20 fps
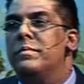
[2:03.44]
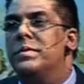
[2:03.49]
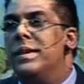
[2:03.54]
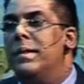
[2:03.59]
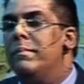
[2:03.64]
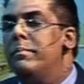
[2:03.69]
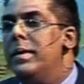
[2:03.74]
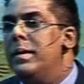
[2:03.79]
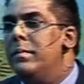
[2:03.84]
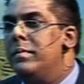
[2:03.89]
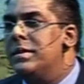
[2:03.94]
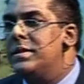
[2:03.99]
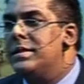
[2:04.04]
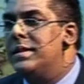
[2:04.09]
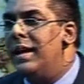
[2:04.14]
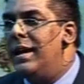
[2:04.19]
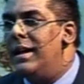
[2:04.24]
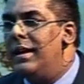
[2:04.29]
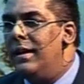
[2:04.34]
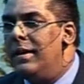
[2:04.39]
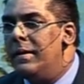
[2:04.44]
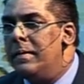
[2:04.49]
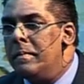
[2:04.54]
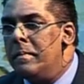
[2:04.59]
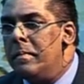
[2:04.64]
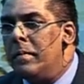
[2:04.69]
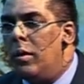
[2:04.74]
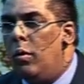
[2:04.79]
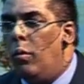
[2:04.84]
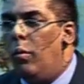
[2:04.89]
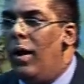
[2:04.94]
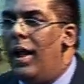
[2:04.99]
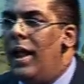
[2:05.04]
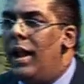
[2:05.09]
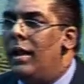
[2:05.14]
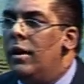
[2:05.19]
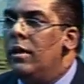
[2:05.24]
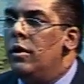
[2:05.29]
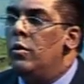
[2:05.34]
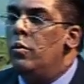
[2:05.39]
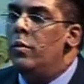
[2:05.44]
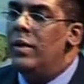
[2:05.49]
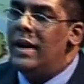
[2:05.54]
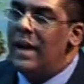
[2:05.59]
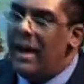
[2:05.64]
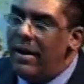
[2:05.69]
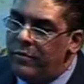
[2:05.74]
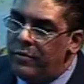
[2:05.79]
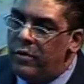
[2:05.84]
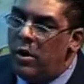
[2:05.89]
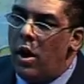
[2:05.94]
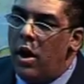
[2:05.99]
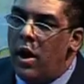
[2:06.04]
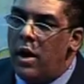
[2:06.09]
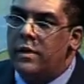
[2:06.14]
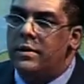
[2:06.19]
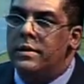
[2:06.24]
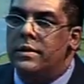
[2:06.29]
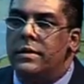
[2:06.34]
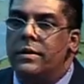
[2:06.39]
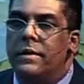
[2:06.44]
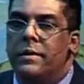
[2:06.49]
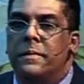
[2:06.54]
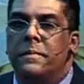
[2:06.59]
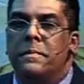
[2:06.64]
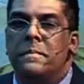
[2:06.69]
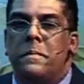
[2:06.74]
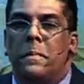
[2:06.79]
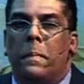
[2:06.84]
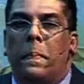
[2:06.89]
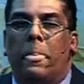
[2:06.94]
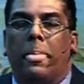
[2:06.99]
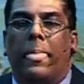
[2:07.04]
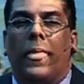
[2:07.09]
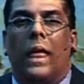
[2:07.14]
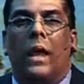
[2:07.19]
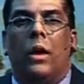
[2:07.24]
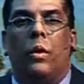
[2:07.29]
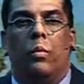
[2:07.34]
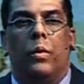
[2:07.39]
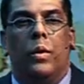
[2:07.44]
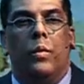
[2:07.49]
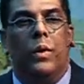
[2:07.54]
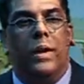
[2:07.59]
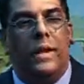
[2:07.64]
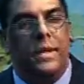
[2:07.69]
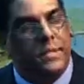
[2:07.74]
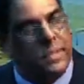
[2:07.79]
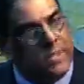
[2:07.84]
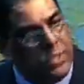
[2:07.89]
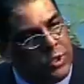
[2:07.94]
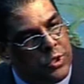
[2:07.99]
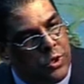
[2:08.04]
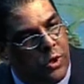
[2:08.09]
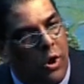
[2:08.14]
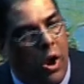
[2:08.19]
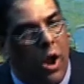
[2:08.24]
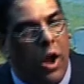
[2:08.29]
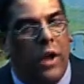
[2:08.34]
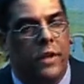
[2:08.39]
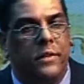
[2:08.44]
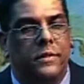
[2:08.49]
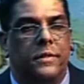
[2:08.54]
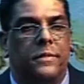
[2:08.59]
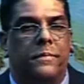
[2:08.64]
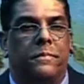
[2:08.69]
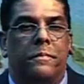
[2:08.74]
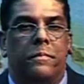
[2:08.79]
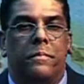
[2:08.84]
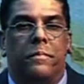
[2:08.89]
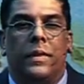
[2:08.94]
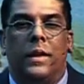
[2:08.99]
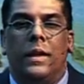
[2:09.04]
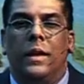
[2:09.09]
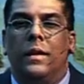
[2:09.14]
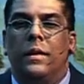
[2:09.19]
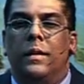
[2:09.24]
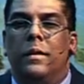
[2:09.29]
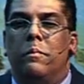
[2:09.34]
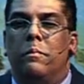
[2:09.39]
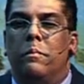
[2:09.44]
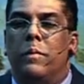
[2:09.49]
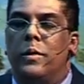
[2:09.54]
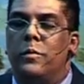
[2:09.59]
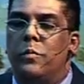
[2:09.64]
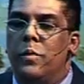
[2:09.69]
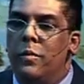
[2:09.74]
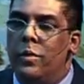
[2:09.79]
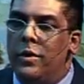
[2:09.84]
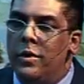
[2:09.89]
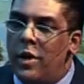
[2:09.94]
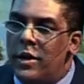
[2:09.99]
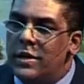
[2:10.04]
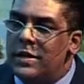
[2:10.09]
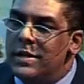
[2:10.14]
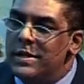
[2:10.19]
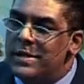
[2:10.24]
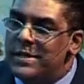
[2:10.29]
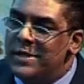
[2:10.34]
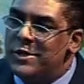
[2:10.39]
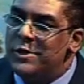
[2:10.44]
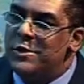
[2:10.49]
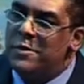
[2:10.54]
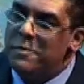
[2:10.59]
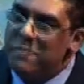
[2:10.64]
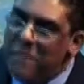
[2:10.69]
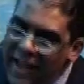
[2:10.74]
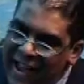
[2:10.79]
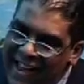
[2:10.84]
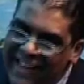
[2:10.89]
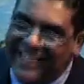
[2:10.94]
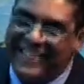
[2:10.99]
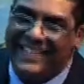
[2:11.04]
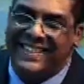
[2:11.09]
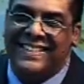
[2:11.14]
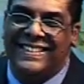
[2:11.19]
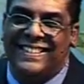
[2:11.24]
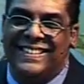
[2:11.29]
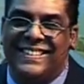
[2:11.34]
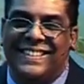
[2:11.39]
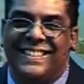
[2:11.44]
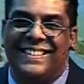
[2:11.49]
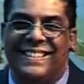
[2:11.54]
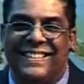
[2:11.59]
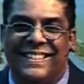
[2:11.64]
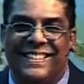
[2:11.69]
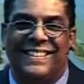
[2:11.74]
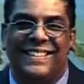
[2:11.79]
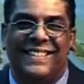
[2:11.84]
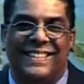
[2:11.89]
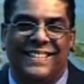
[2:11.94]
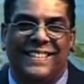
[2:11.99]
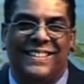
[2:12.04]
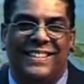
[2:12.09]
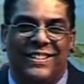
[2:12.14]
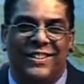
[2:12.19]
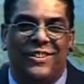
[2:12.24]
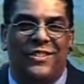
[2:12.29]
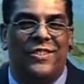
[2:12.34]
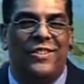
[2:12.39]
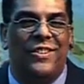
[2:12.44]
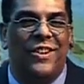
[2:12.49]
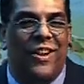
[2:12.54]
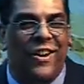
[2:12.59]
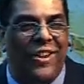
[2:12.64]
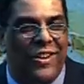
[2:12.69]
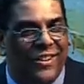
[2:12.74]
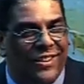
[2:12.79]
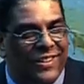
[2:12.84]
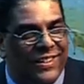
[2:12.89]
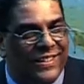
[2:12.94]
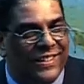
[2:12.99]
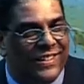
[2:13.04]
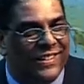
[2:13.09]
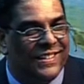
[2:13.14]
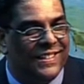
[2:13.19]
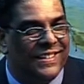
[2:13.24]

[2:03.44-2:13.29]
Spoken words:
some people say, well, we love God, we will listen to God, but we will not listen to man. Wrong.